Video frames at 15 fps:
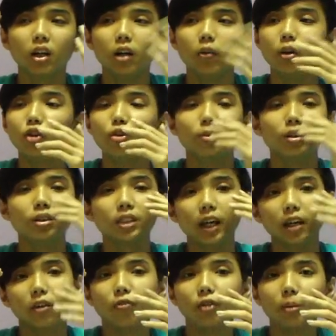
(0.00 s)
When humans get
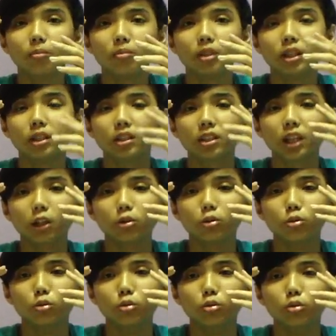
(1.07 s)
the fame, they start
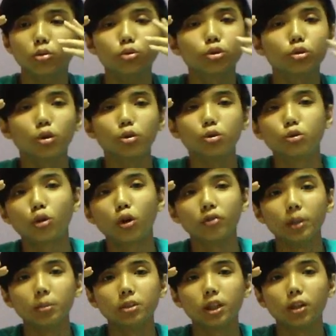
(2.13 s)
to lose control of
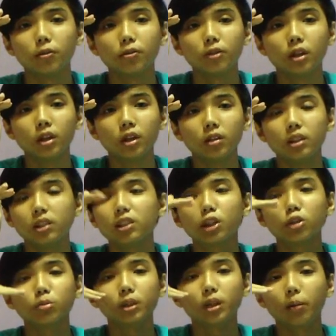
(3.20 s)
themselves. they start
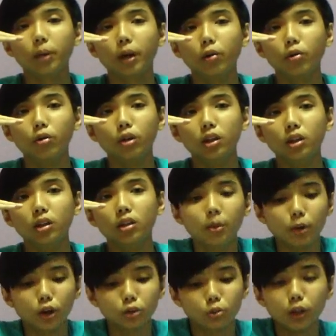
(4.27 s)
to become arrogant.
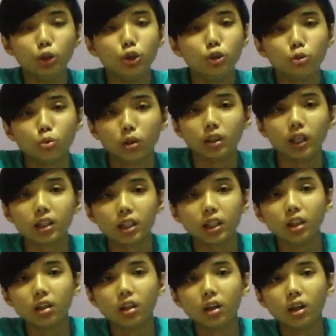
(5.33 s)
Because when you were
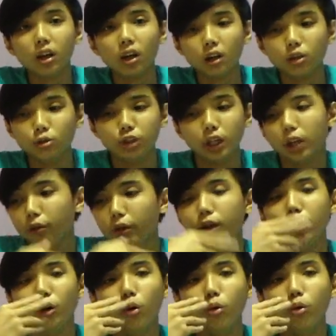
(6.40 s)
nothing, you generate
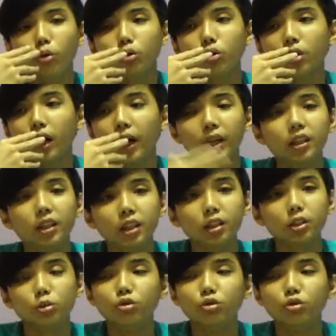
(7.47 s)
your own ideas,